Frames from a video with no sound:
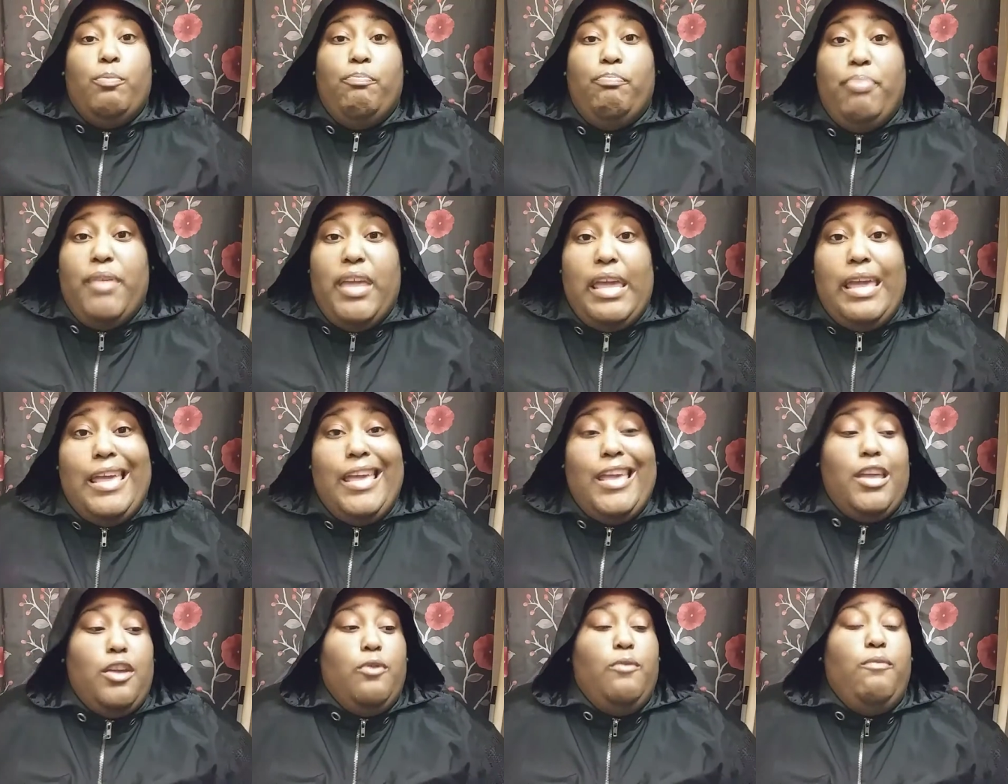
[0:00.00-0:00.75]

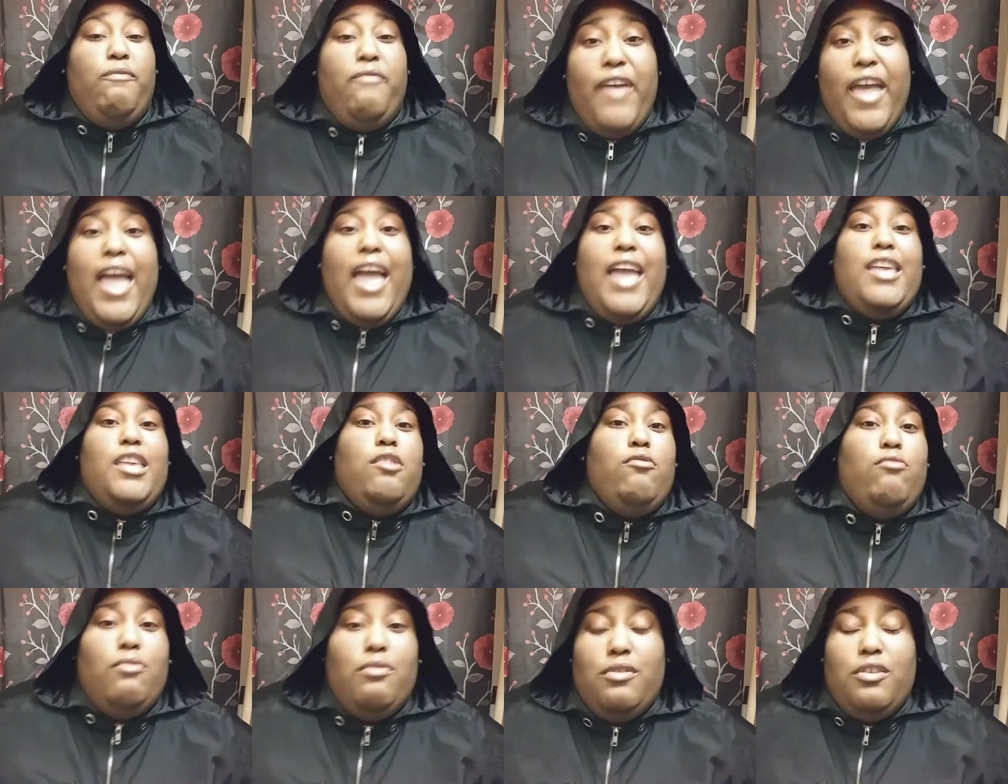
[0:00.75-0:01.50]
big you fat
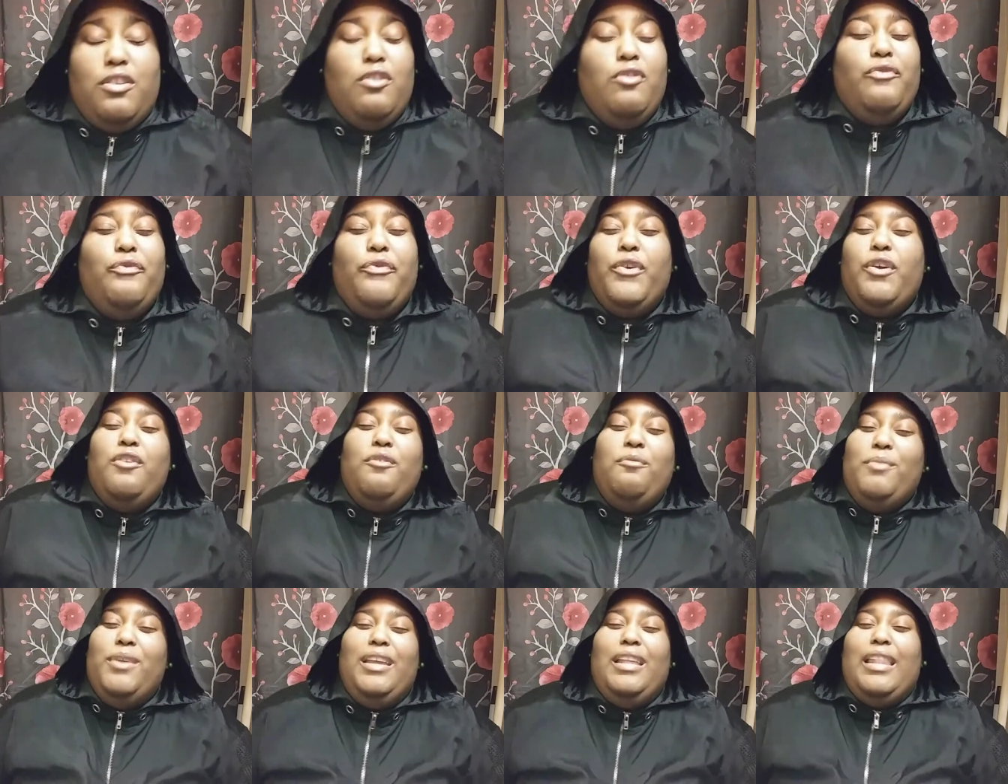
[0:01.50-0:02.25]
you you feel
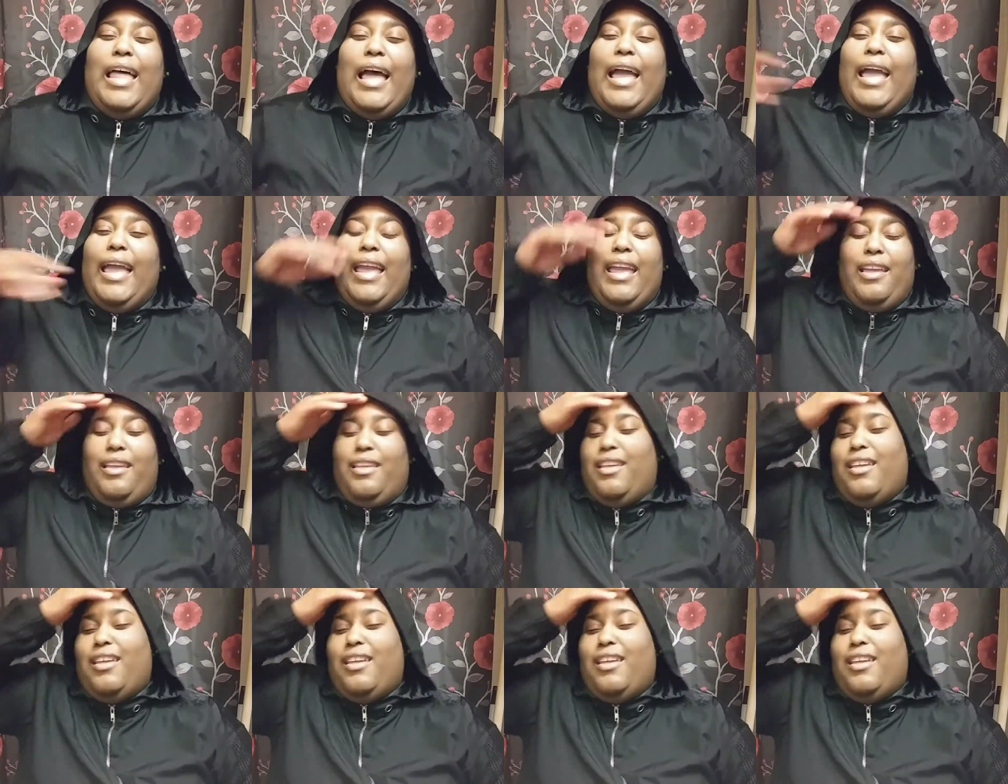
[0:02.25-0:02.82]
me like